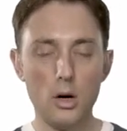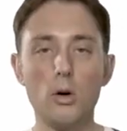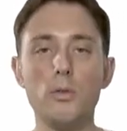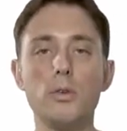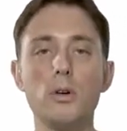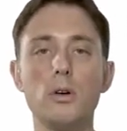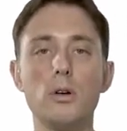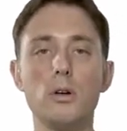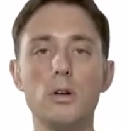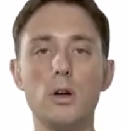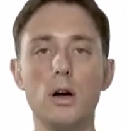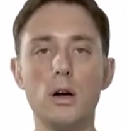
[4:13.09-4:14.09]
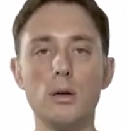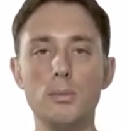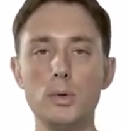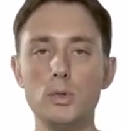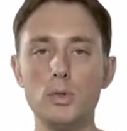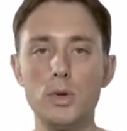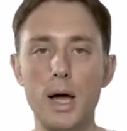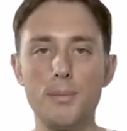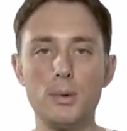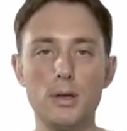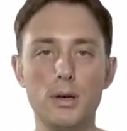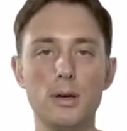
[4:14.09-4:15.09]
over our
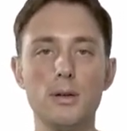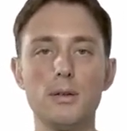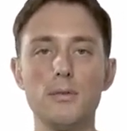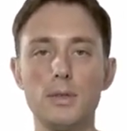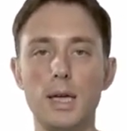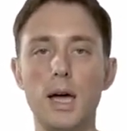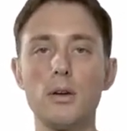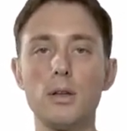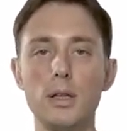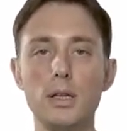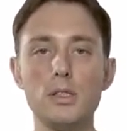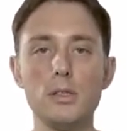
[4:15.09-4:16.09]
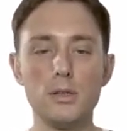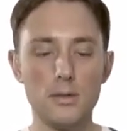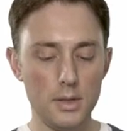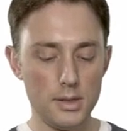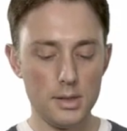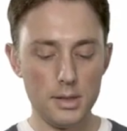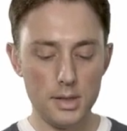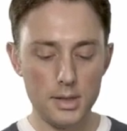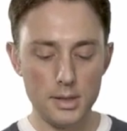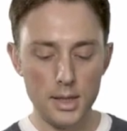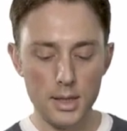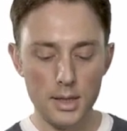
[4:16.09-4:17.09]
bootstrapped calculations of the
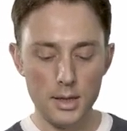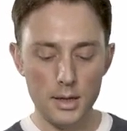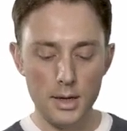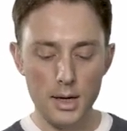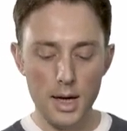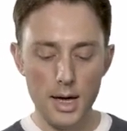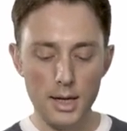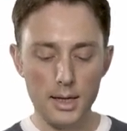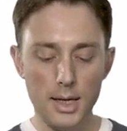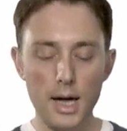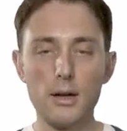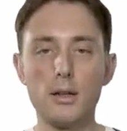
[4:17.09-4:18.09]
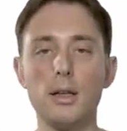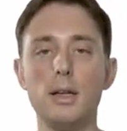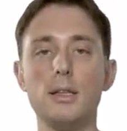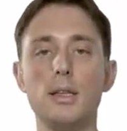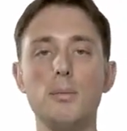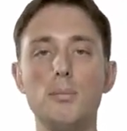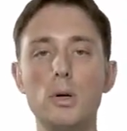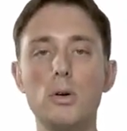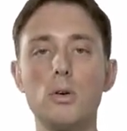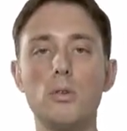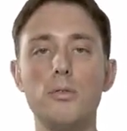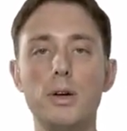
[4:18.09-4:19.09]
statistic and then calculating the
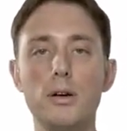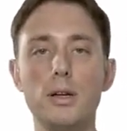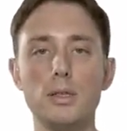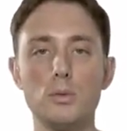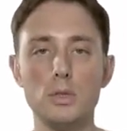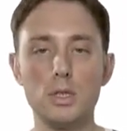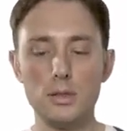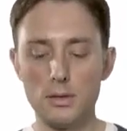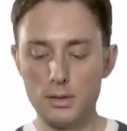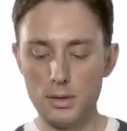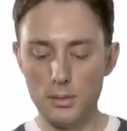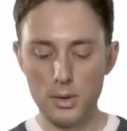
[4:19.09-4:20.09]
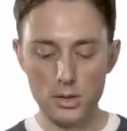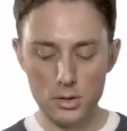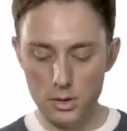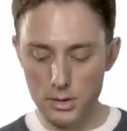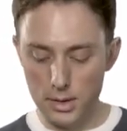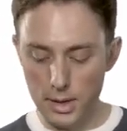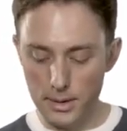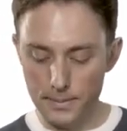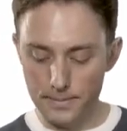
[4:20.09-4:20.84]
empirical variance, which gives us some uncertainty.